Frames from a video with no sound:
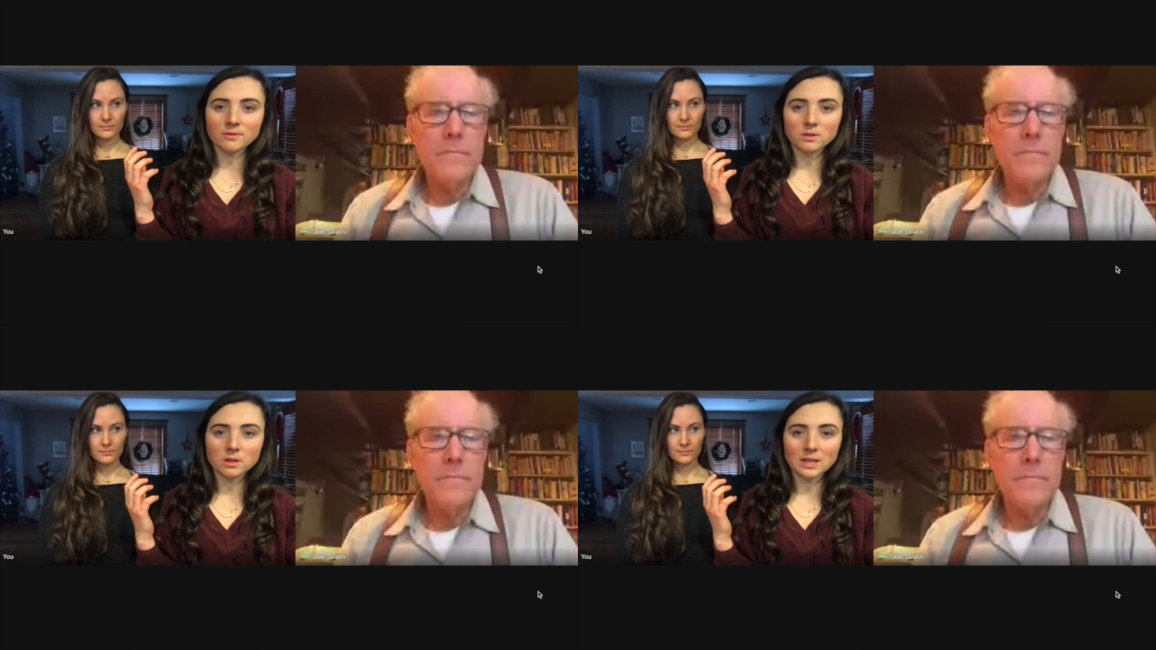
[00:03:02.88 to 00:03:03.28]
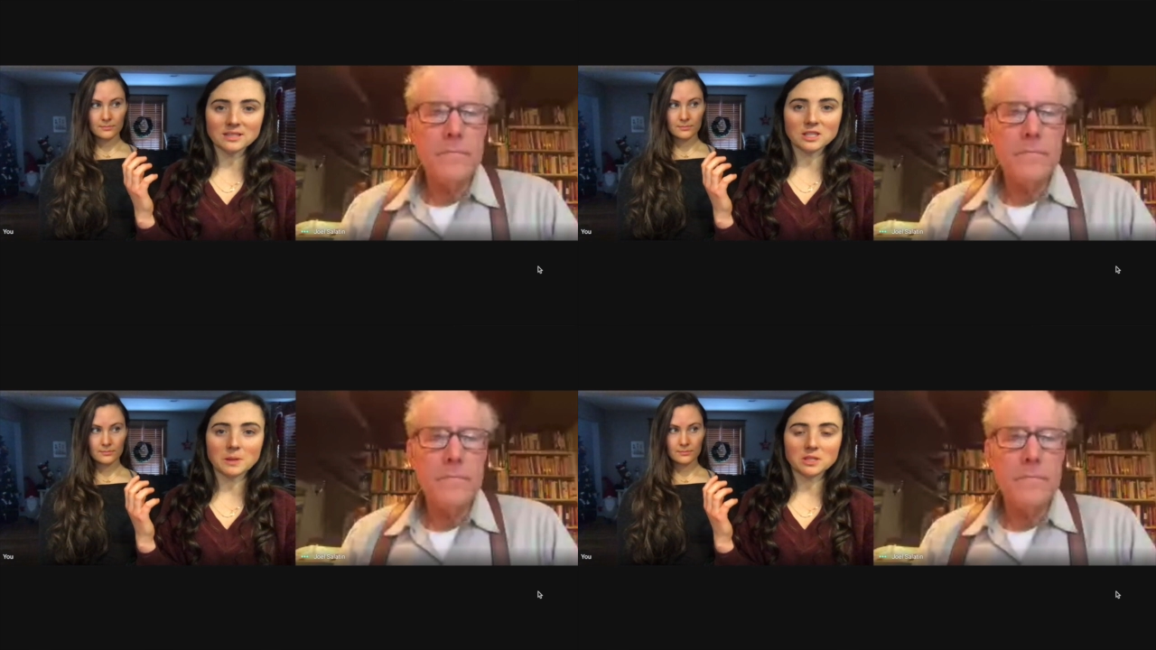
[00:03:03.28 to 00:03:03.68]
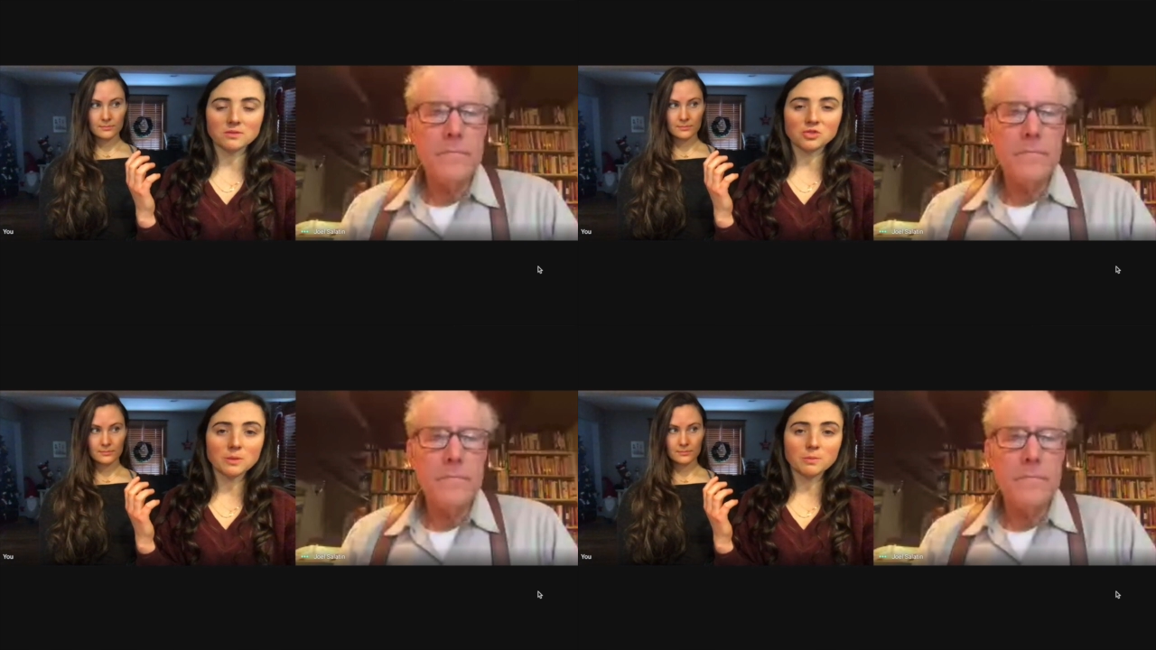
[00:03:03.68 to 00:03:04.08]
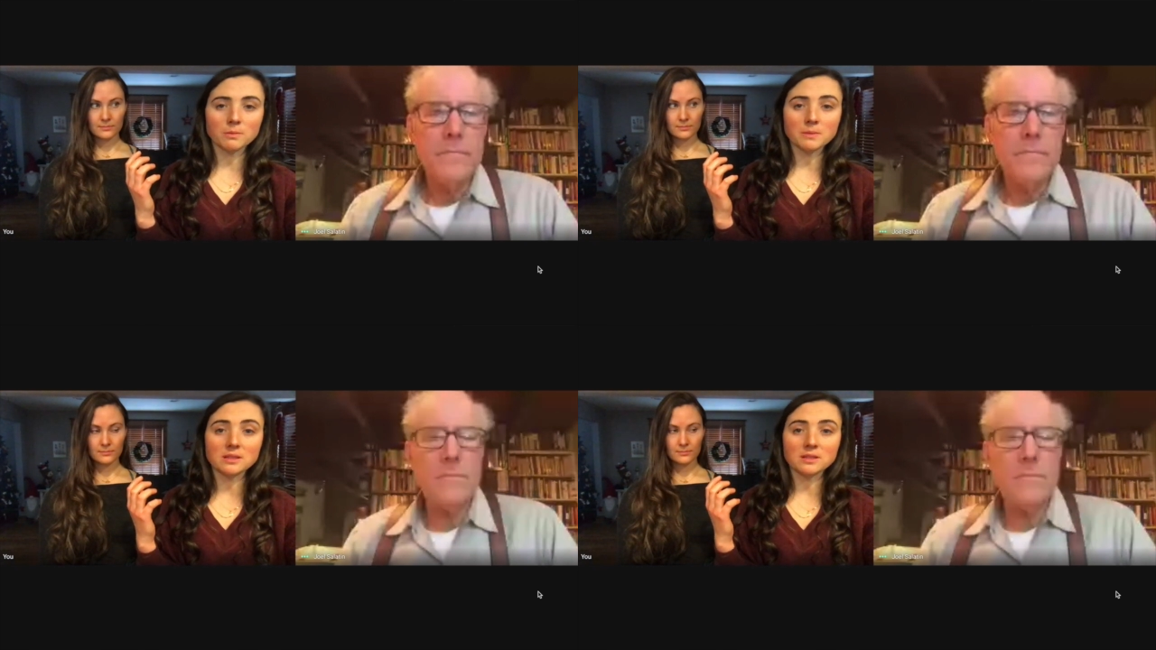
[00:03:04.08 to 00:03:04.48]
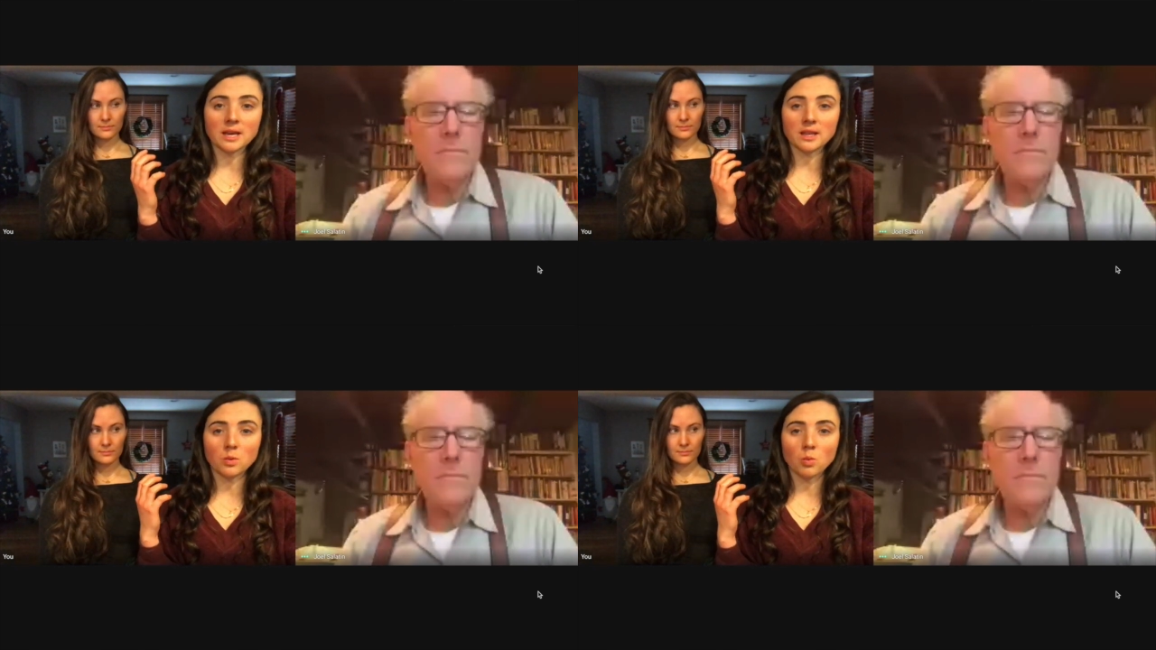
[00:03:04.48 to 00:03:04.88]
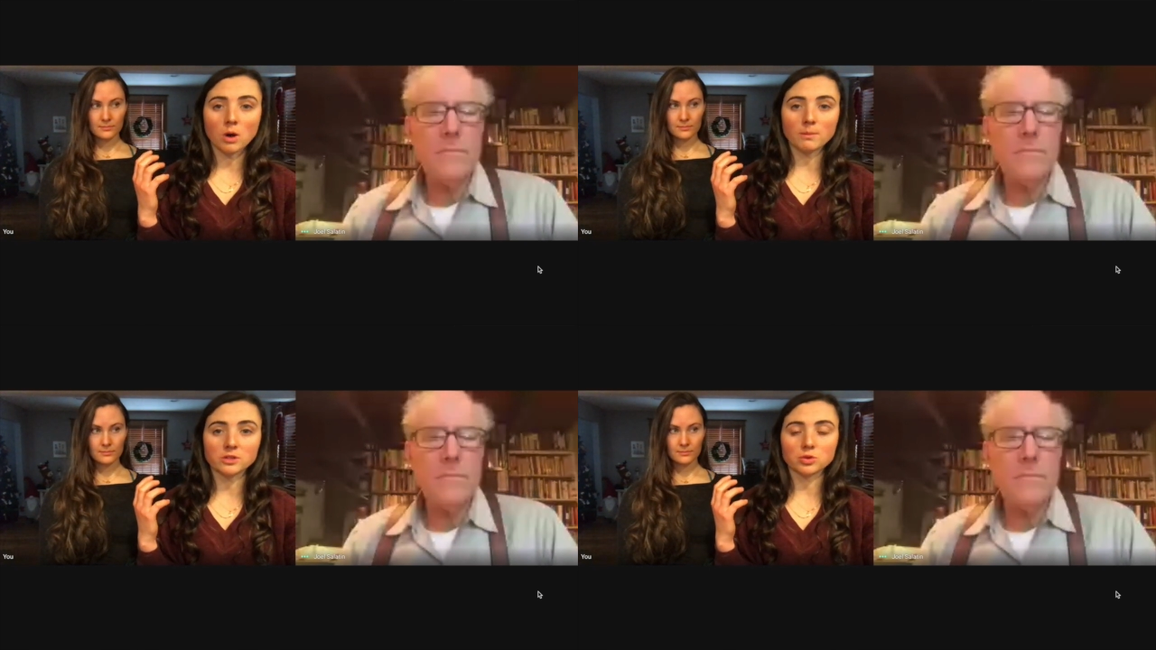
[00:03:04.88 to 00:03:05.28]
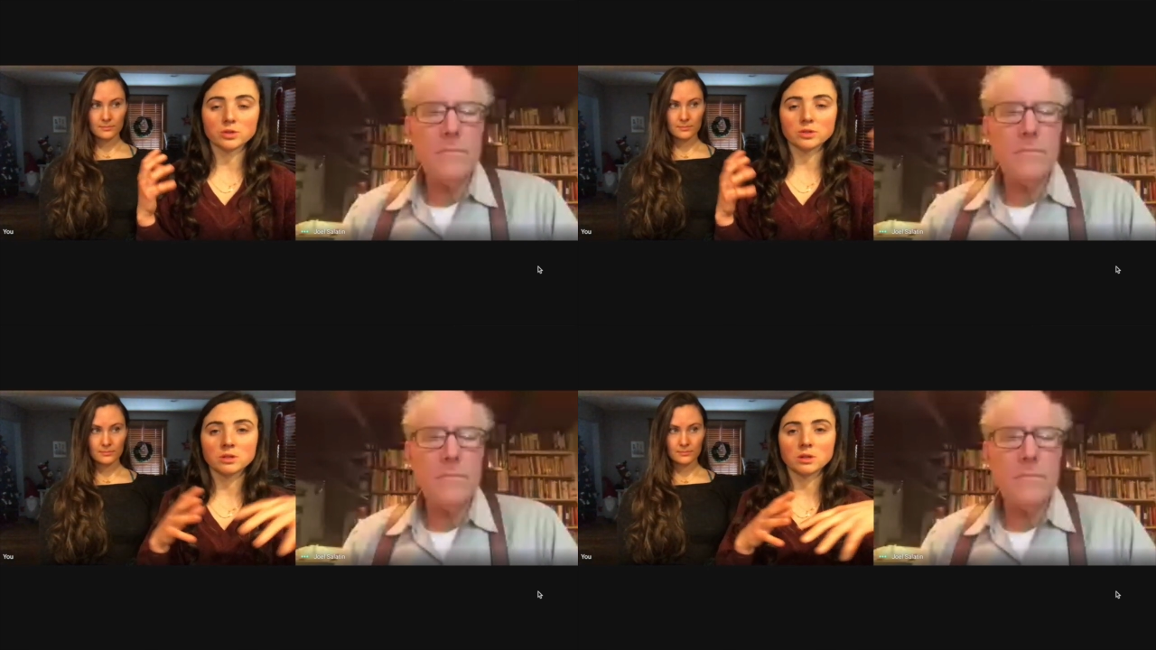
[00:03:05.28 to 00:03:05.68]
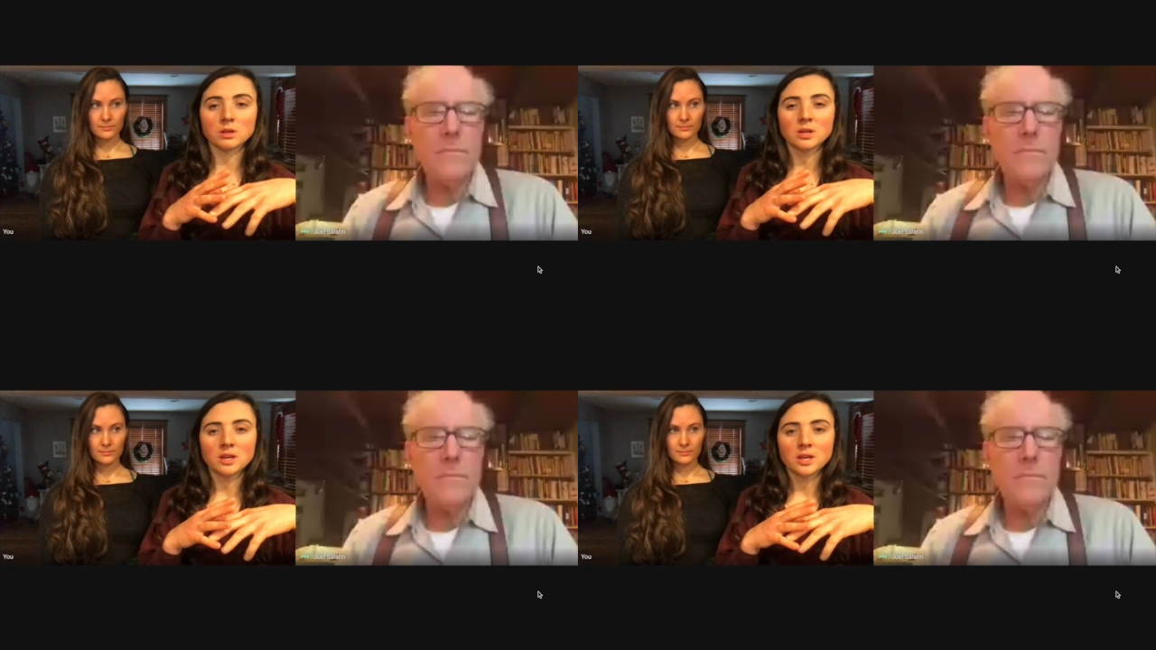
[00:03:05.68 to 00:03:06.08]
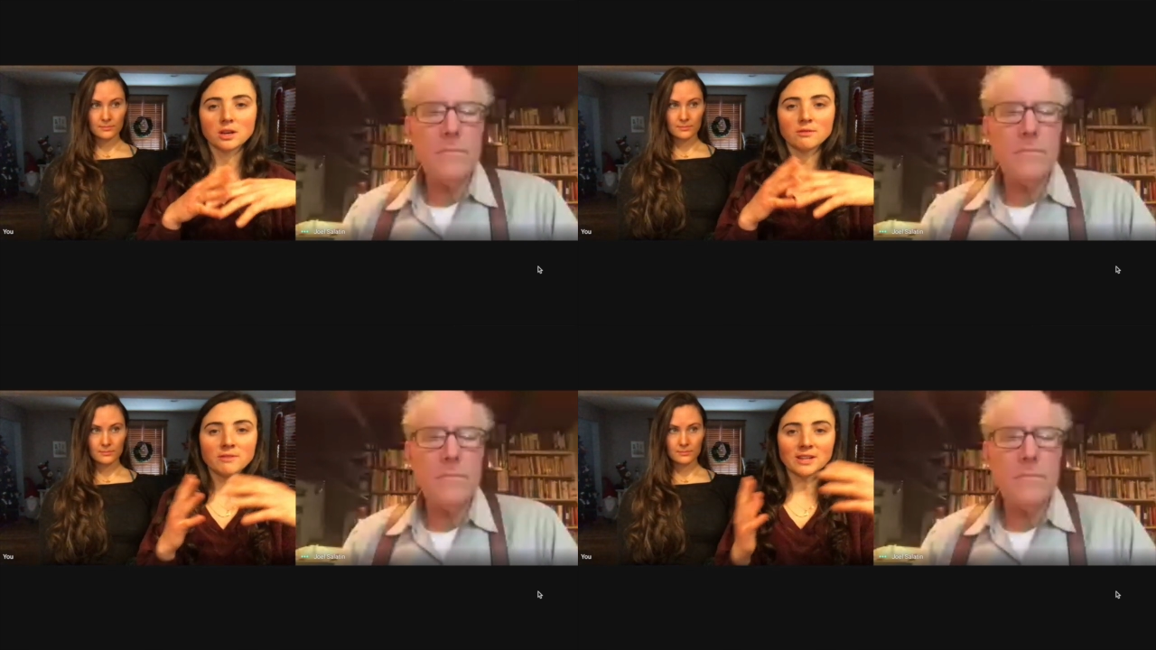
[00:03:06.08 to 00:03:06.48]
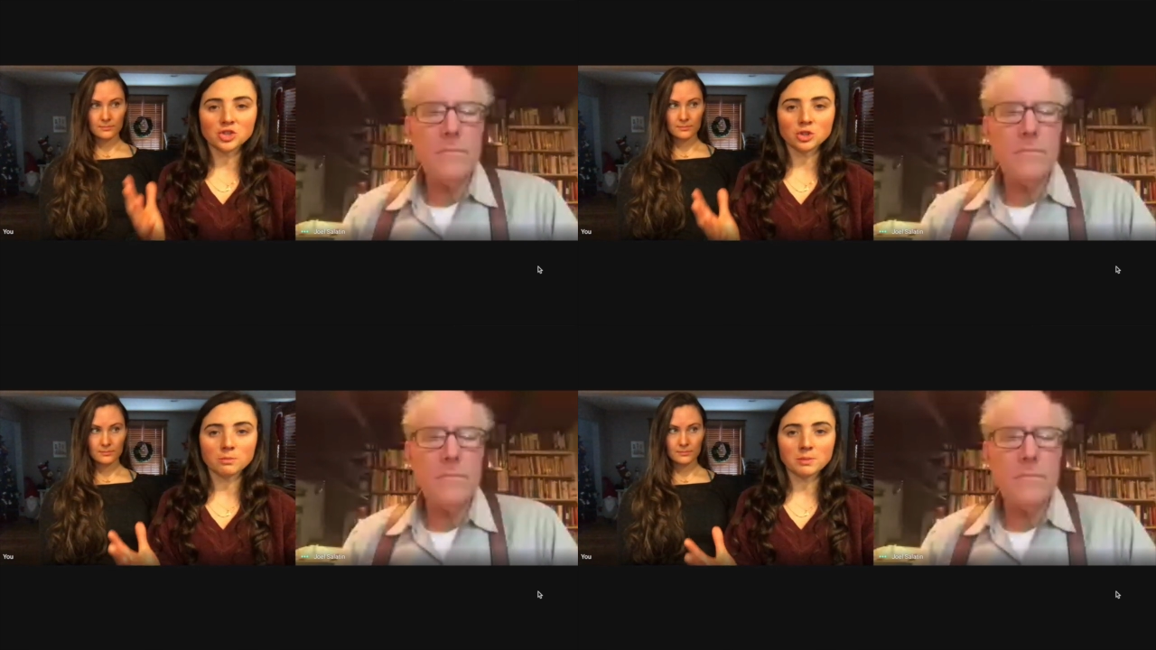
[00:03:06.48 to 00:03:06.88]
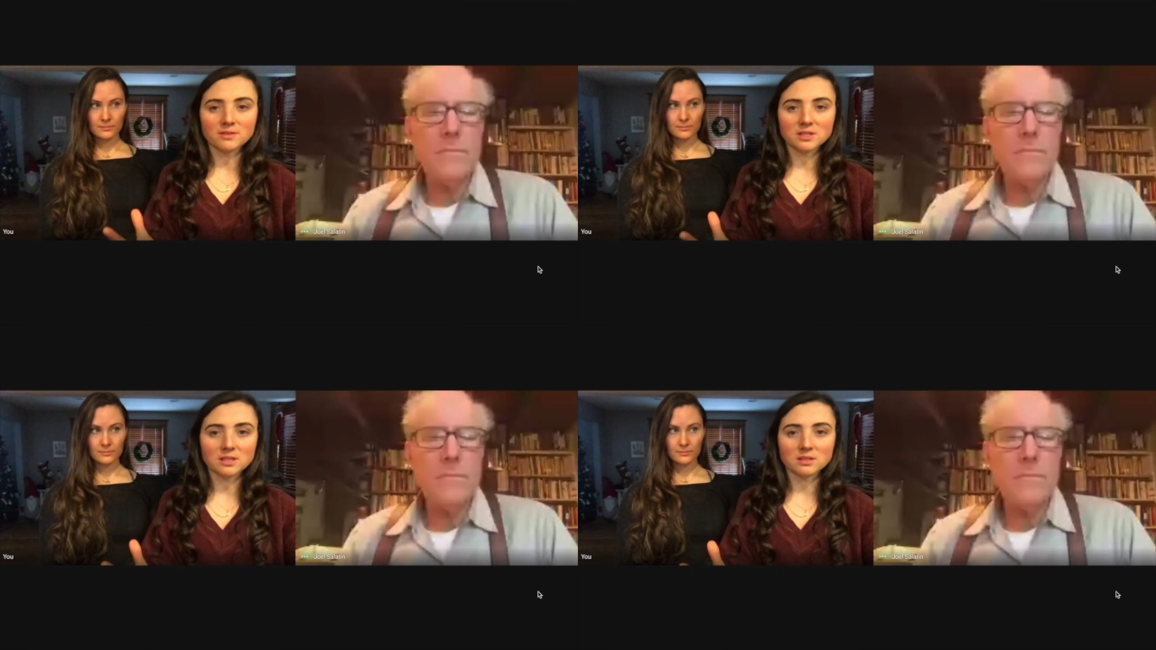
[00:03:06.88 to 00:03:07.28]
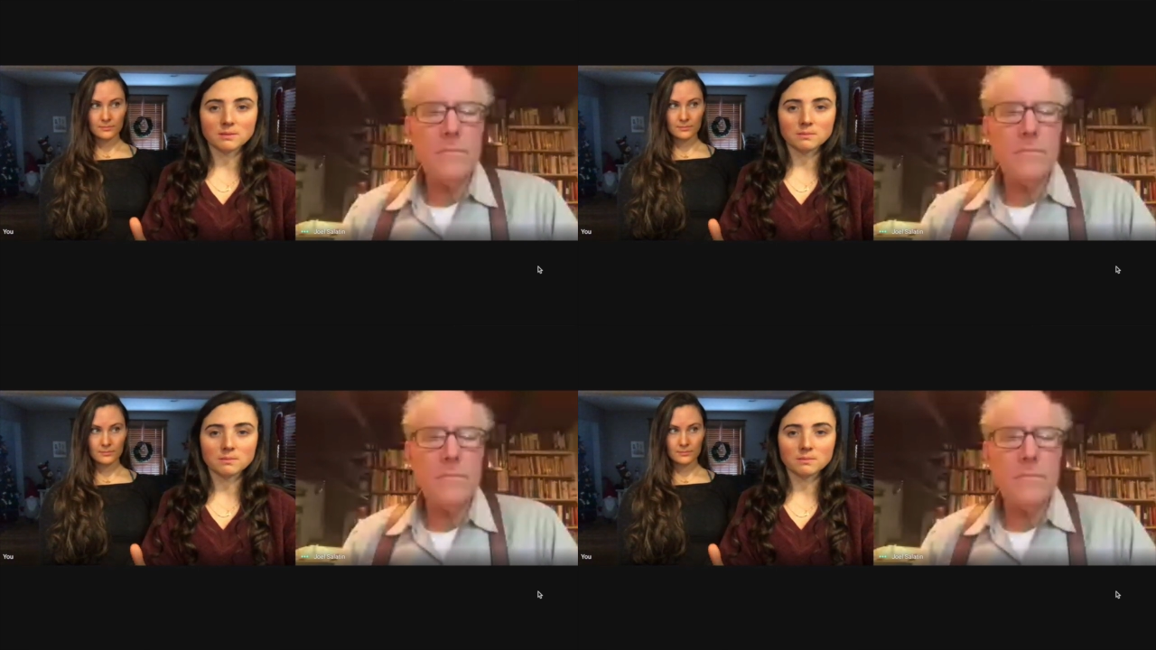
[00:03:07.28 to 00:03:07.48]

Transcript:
Speaker 1: less expensive, cheaper meat at like Walmart stores. So, the conventional beef system.